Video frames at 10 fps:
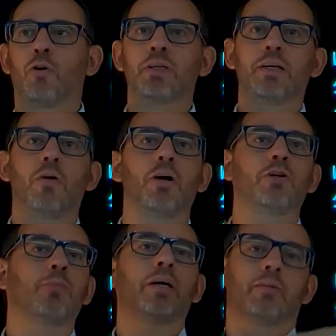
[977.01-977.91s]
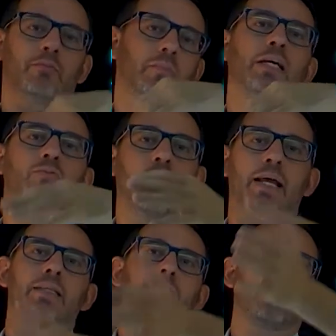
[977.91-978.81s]
or in the volume, as well
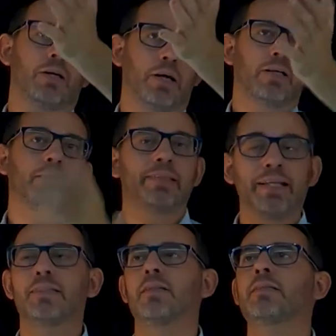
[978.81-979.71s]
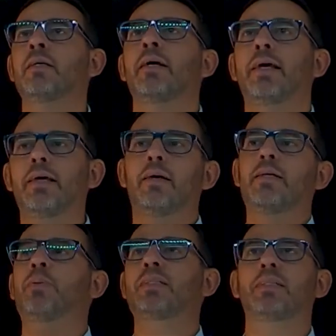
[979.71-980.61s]
as current intensities,
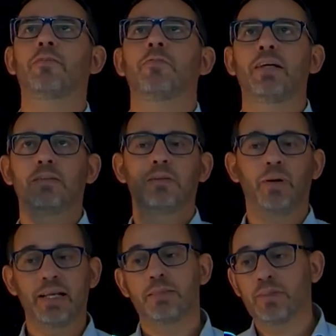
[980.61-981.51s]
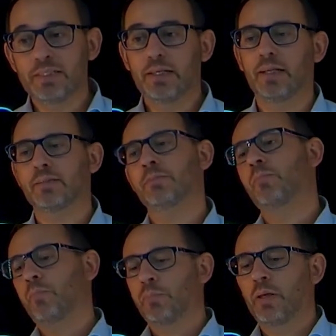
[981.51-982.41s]
represent effectively magnetic materials.
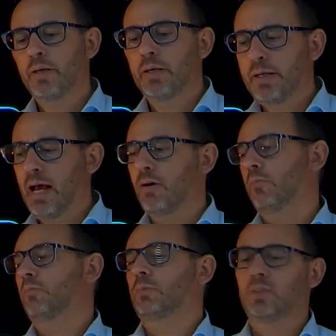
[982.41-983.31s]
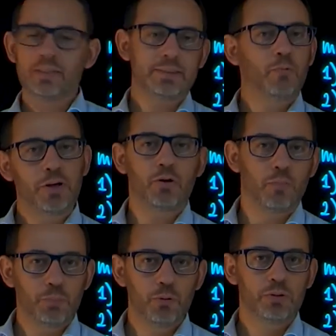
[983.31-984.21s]
Now, this is the way you
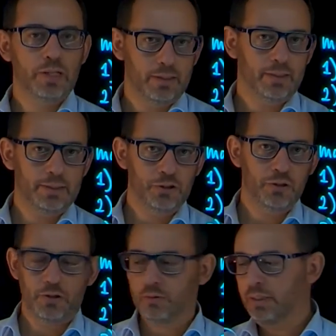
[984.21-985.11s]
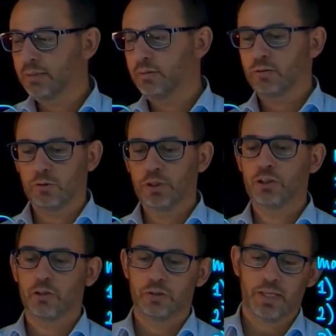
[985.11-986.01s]
compute under stationary
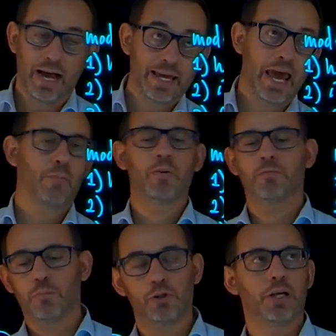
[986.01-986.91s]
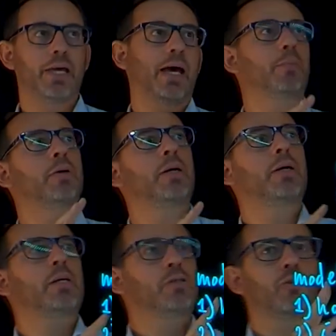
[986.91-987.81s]
conditions Im from Jm.
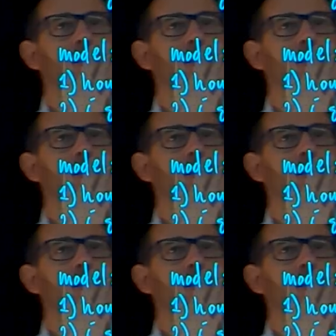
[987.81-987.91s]
So